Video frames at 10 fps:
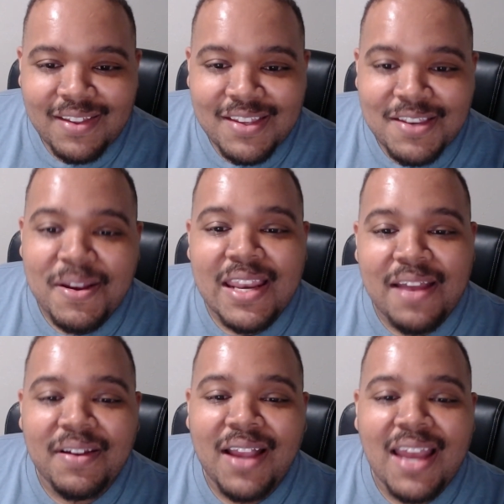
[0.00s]
So he
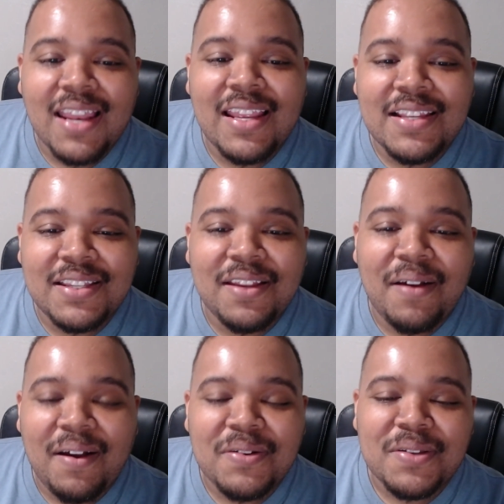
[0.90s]
never got it, and he still
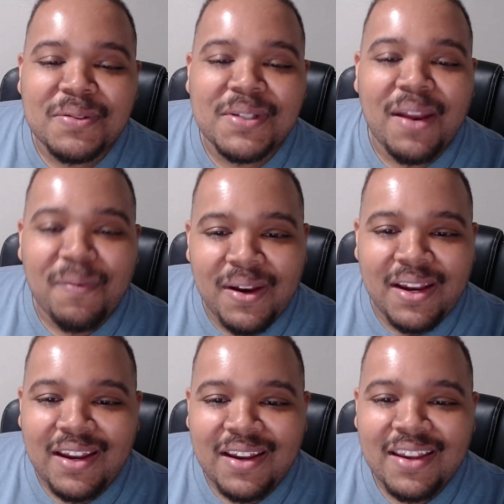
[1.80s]
holds onto that ring.